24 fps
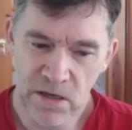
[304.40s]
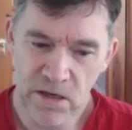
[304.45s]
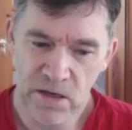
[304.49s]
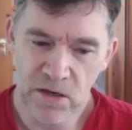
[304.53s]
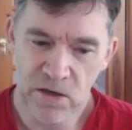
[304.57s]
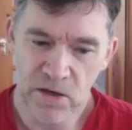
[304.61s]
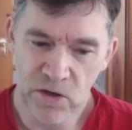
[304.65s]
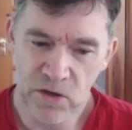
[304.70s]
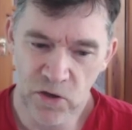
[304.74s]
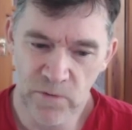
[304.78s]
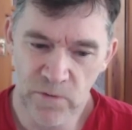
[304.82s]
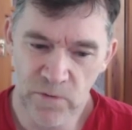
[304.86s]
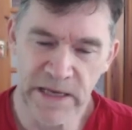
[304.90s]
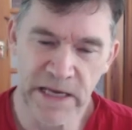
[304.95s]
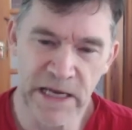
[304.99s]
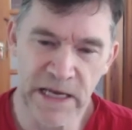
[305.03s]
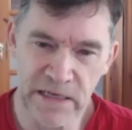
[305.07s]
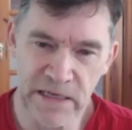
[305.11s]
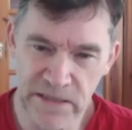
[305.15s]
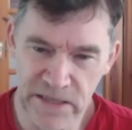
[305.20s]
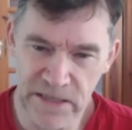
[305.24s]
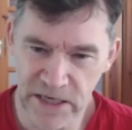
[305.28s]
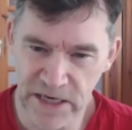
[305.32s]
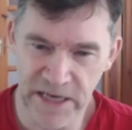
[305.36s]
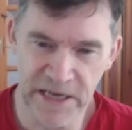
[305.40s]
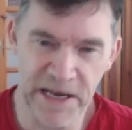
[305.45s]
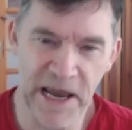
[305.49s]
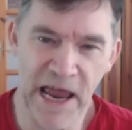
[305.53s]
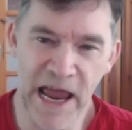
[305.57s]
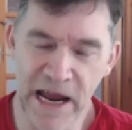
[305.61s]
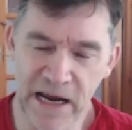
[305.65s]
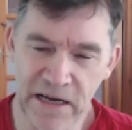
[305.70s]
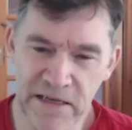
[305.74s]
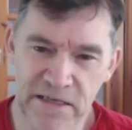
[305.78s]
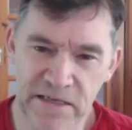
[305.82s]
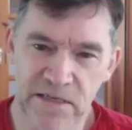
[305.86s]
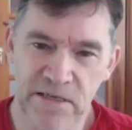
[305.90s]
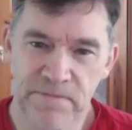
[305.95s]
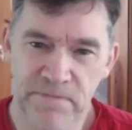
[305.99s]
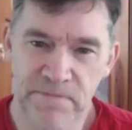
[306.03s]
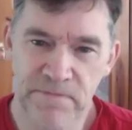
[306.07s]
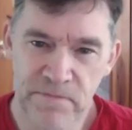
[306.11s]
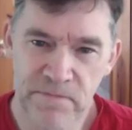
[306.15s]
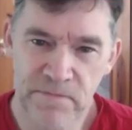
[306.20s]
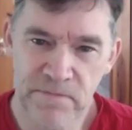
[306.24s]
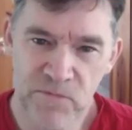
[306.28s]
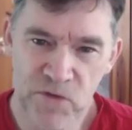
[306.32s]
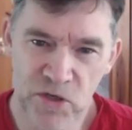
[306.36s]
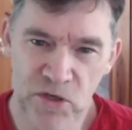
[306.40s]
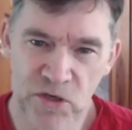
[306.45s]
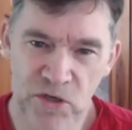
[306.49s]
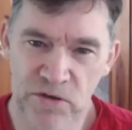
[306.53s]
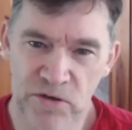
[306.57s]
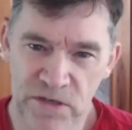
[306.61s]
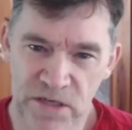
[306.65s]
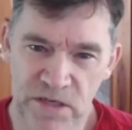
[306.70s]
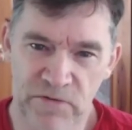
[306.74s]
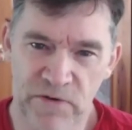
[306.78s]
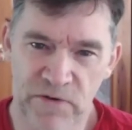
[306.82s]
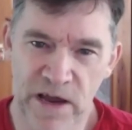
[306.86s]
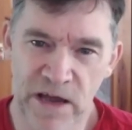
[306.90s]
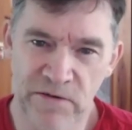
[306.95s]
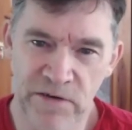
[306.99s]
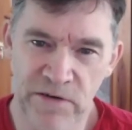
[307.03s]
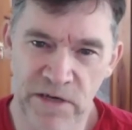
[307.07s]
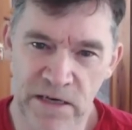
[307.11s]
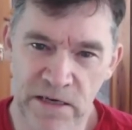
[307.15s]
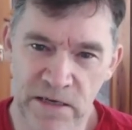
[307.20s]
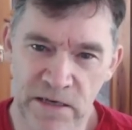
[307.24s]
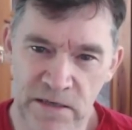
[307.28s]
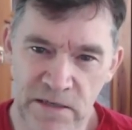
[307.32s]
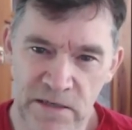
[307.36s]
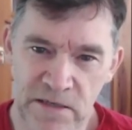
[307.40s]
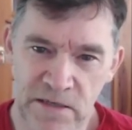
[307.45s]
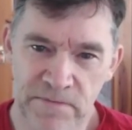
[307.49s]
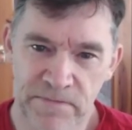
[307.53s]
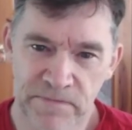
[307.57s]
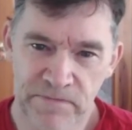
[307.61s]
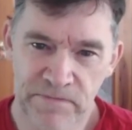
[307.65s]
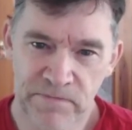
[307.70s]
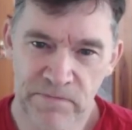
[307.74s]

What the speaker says: you begin to connect to your surroundings.